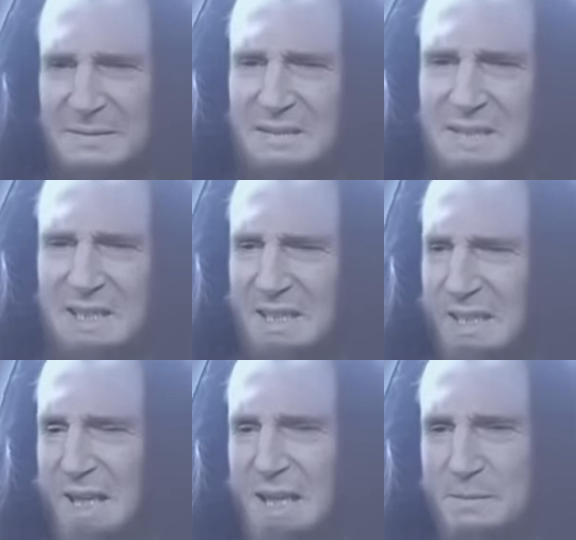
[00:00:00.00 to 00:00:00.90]
Oh,
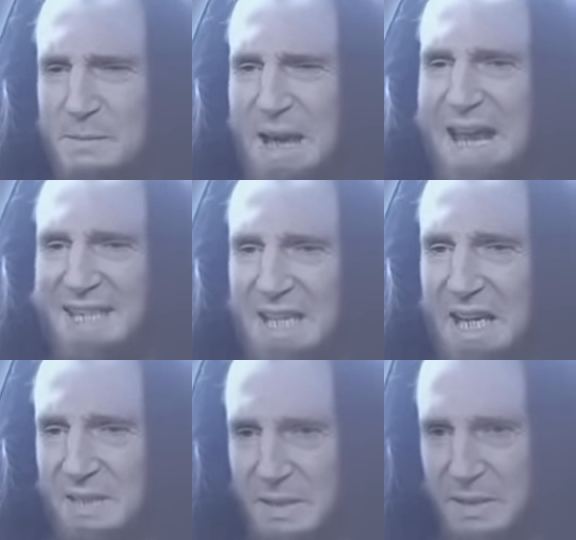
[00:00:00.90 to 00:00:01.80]
he has back
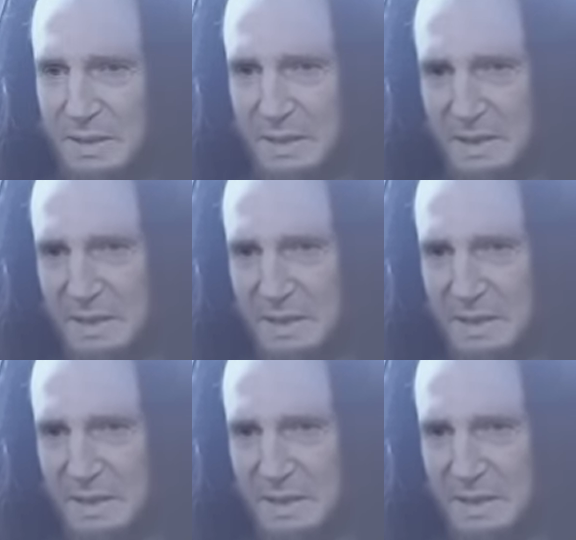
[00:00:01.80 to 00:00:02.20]
tassels.